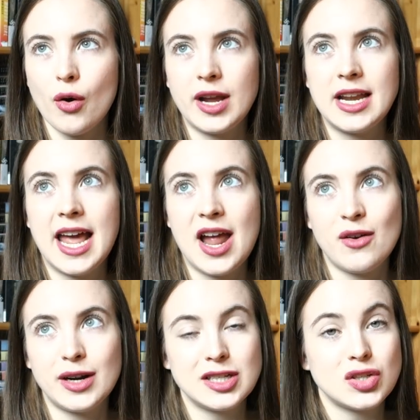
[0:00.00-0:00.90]

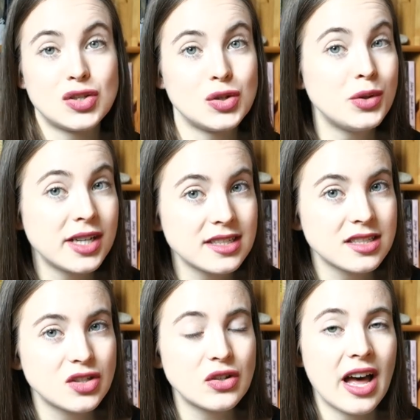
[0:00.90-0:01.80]
inherently suited
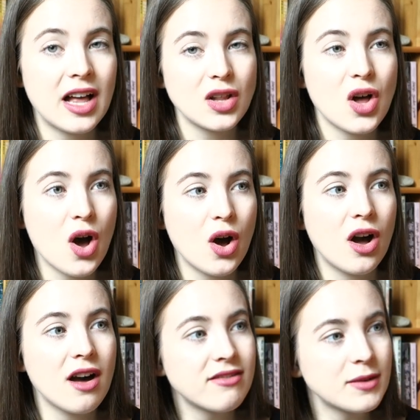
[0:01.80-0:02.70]
to that long
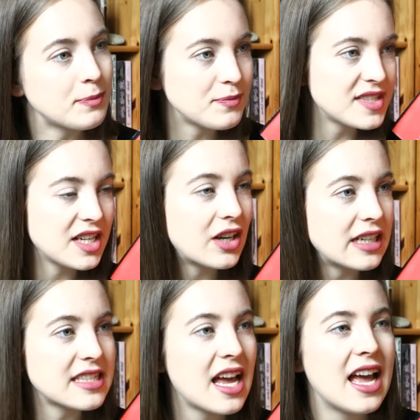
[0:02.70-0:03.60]
of a
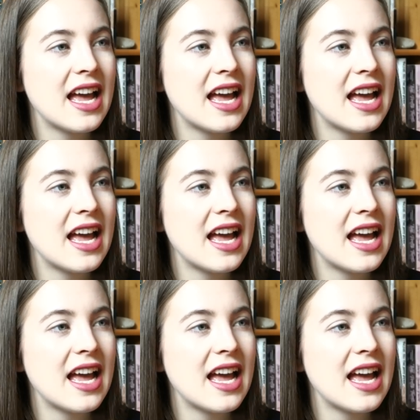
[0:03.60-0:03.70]
series,